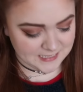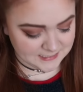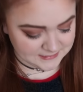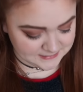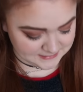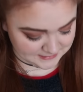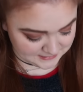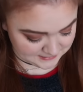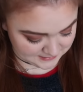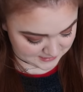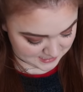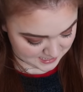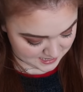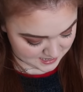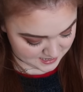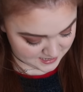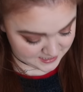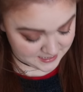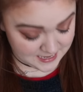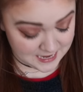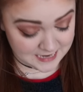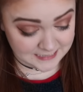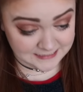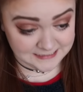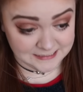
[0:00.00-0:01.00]
That's a
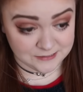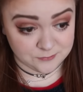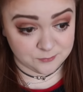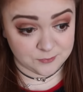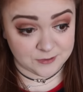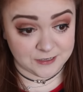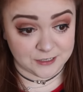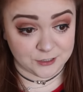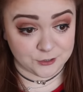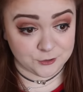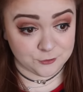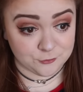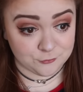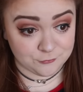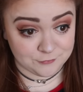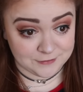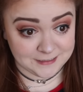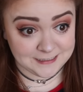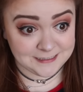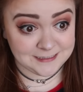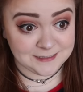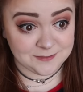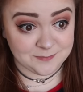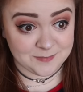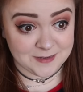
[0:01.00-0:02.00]
lie, I did one at
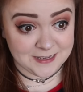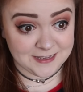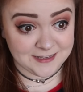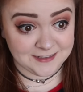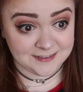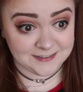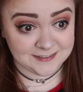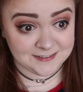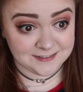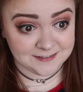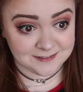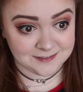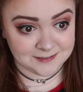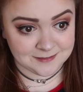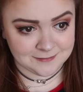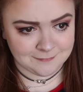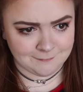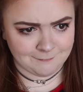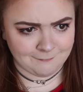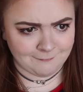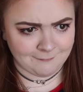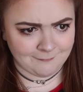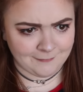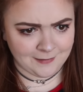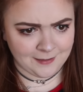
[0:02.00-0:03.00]
Christmas.
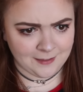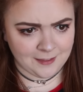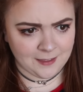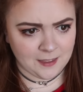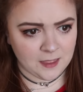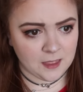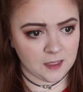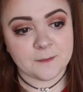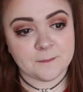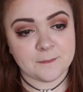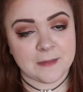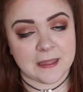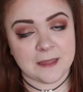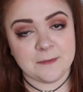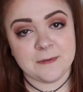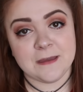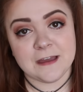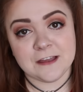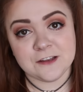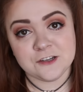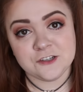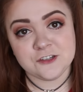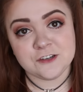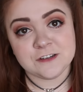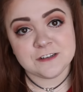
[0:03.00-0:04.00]
Maybe
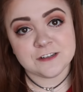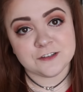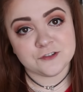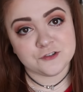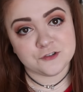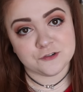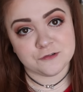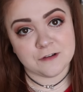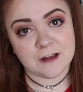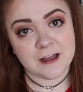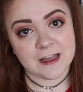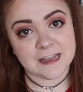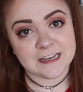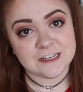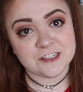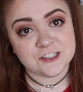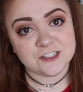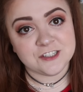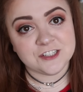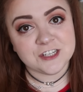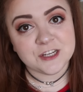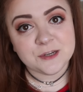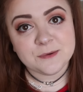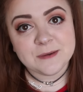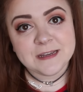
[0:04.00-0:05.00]
I should try
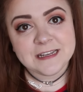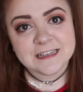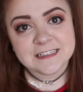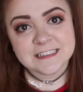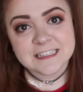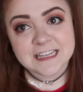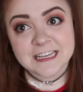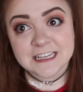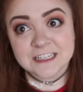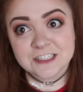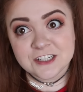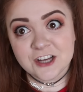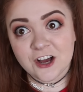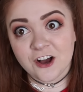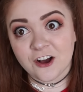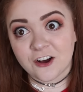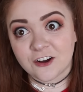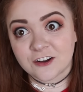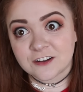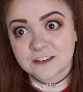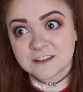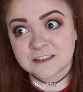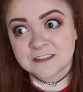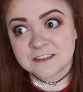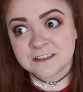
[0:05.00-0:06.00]
doing
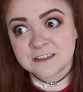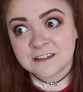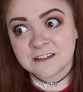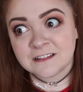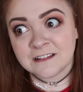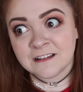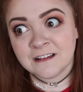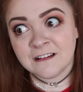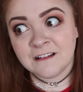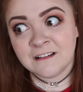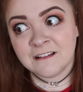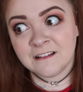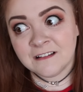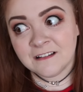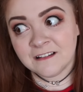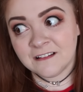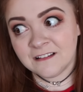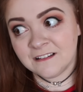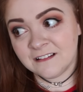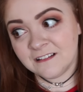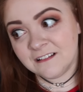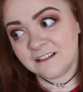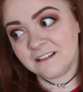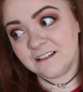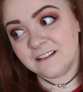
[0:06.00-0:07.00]
TikToks.
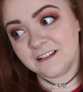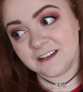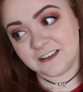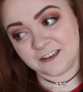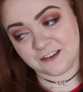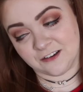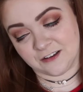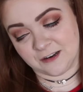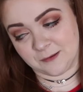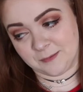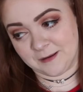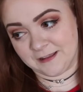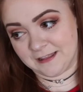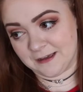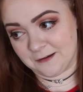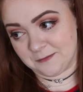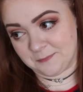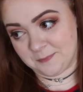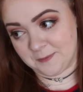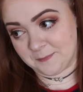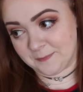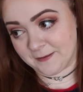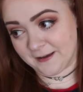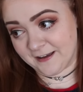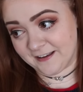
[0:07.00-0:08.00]
God, I bet that
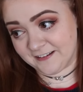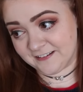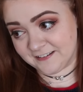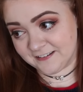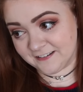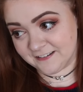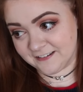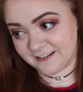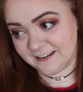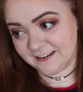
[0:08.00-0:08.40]
would be bad.